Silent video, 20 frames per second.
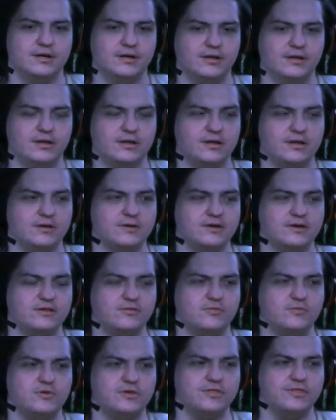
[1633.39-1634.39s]
Like, it's
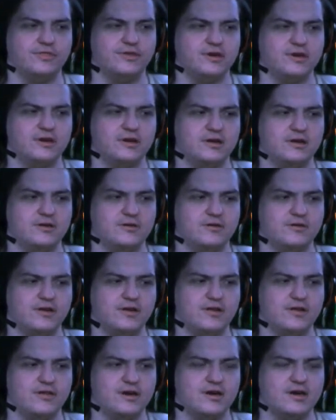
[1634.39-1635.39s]
one thing, to
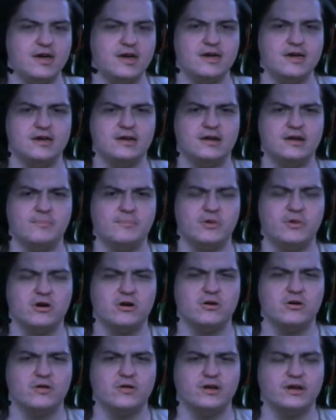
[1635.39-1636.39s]
say, like, hey, can I
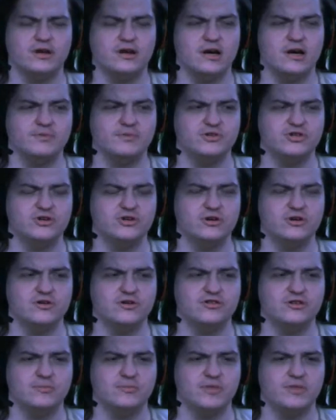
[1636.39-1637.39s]
borrow, like, a cup of sugar or
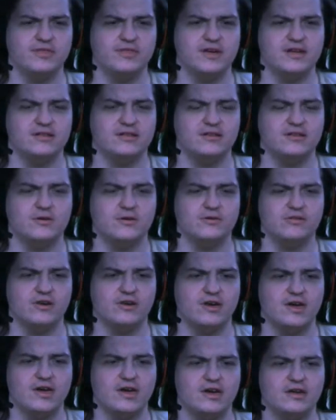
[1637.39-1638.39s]
something like that? No, it's like,
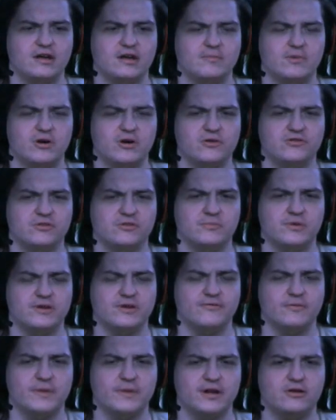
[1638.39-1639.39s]
hey, can I borrow some money
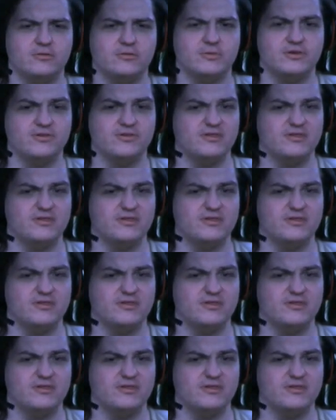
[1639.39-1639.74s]
for medical bills?